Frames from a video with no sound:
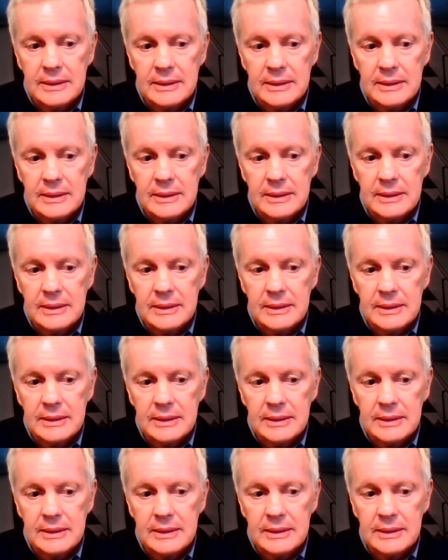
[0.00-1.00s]
easy to
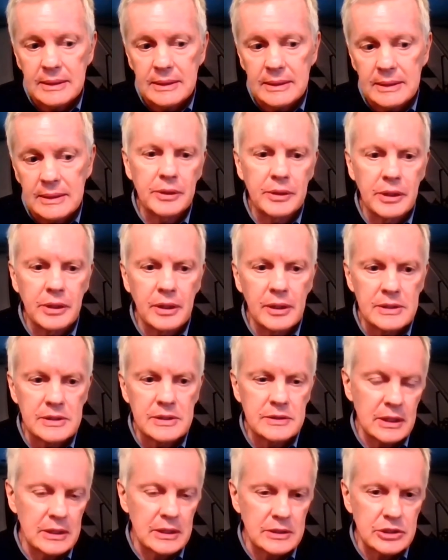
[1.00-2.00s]
do because
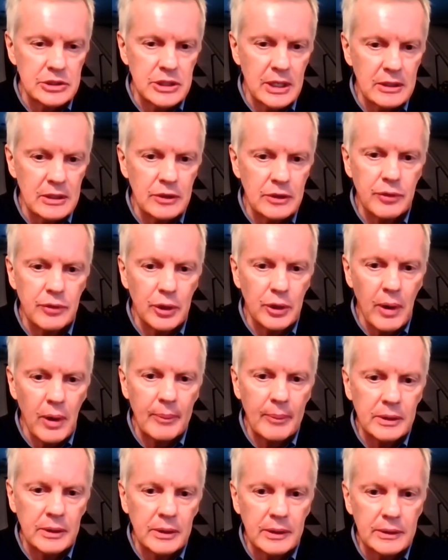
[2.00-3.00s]
things change very
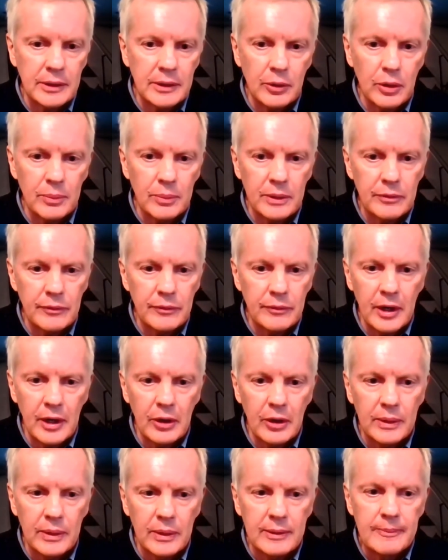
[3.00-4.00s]
rapidly in the urban
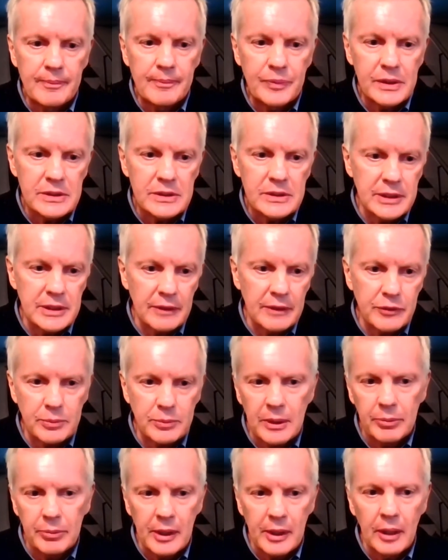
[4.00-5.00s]
environment. So you have to
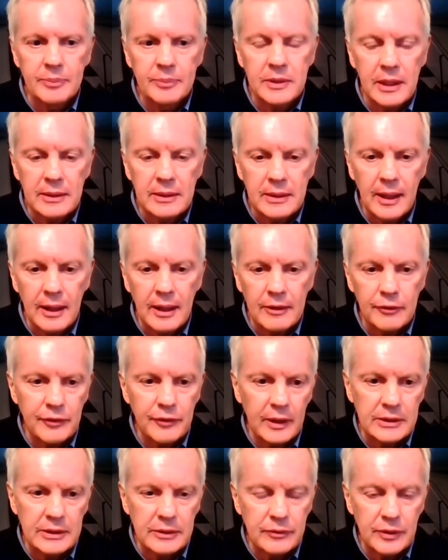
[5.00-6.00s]
be able to update that
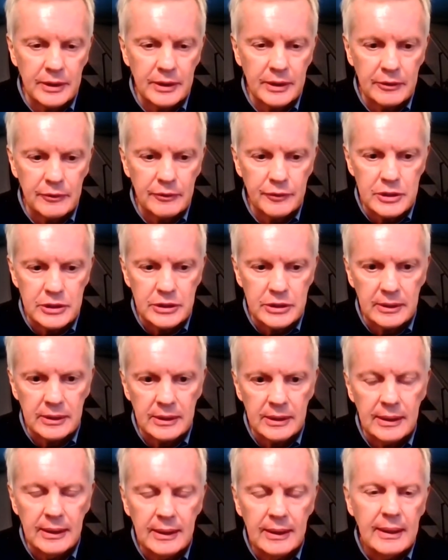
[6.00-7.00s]
effectively and
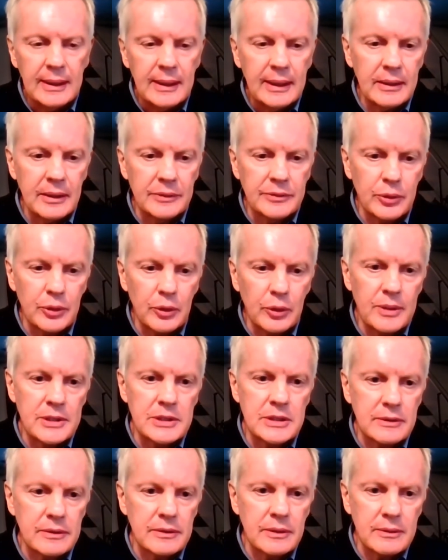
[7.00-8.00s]
efficiently. And then there are a
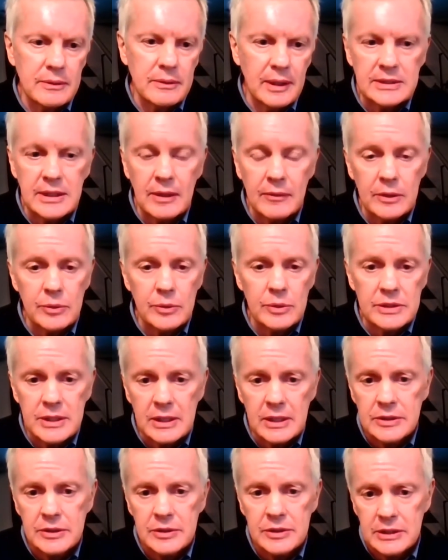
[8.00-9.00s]
whole bunch of things having to do with
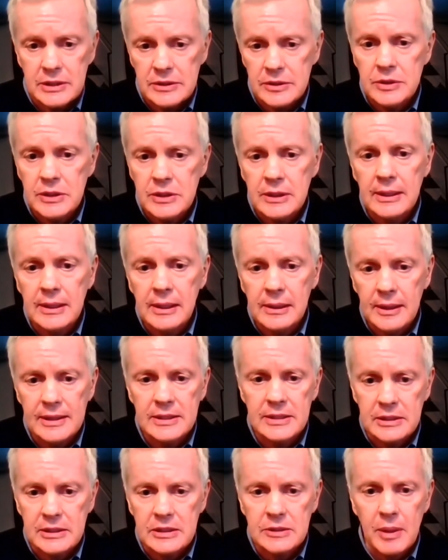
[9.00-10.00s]
sensors. Sensors need to get
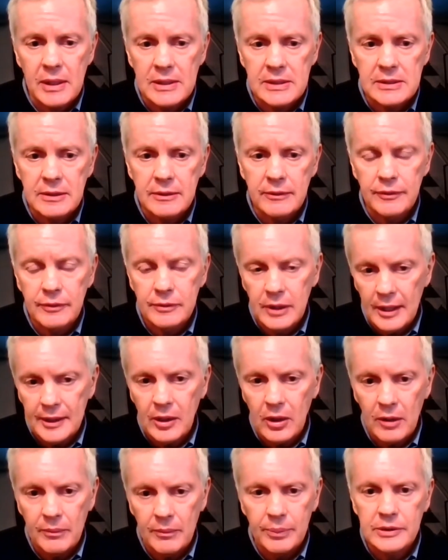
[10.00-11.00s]
less expensive,
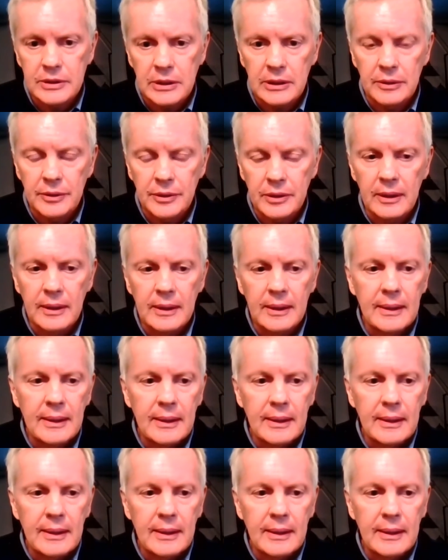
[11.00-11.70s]
LiDAR in particular,